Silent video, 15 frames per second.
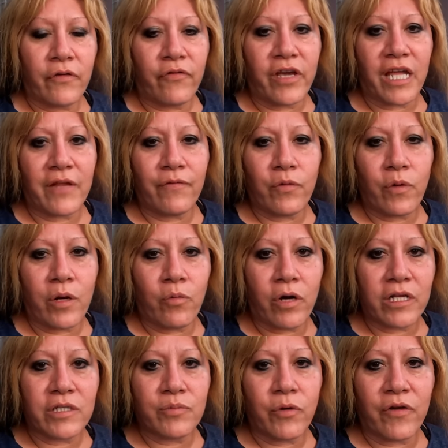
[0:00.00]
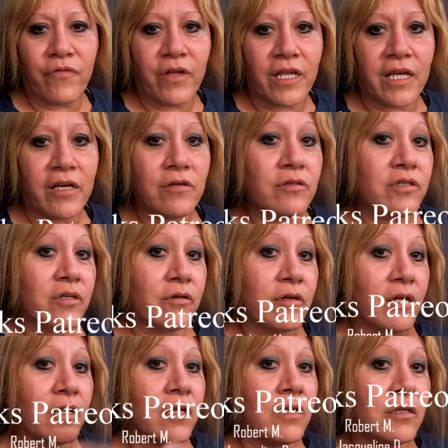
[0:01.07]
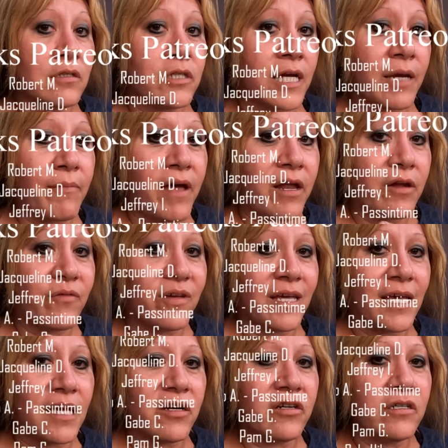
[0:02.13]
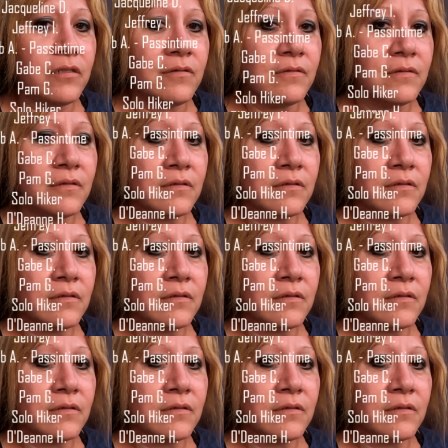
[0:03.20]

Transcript: Don't forget, if you want to watch more videos, you can check them out over here.